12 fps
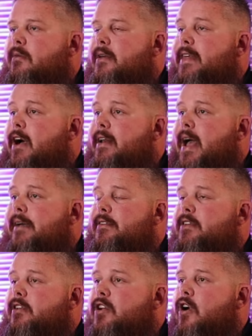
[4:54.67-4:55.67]
without
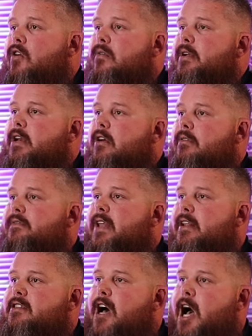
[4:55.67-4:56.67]
having to go, you know,
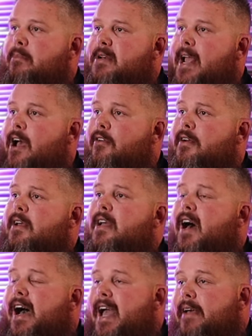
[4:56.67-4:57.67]
top down.
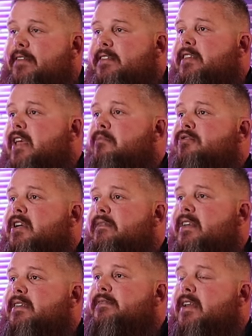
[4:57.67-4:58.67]
I have said
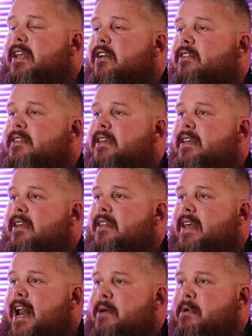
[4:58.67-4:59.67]
previous videos
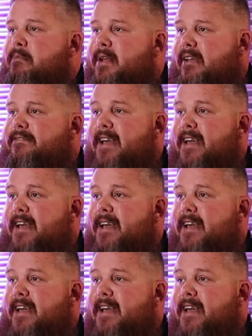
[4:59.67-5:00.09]
that I'm a big